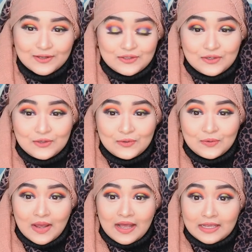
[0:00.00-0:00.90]

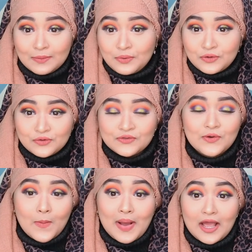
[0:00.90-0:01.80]
to uh,
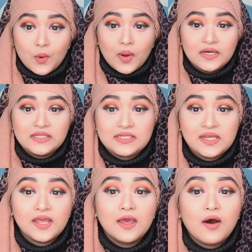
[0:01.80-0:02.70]
improve my
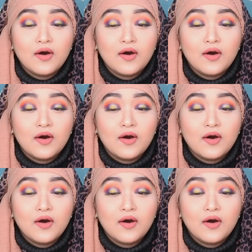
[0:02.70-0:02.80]
quality.